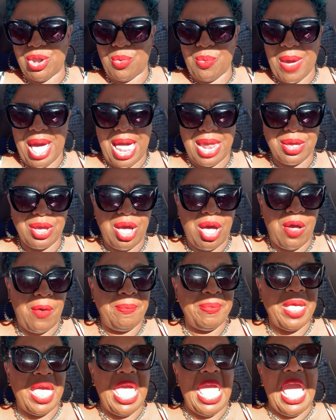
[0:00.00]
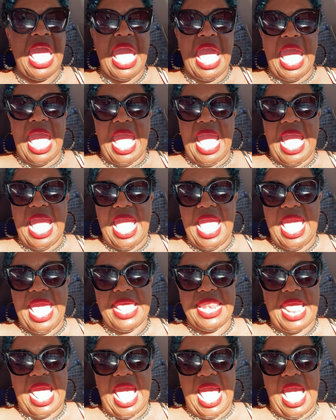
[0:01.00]
a while ago
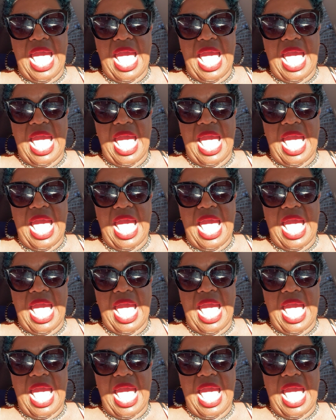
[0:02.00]
and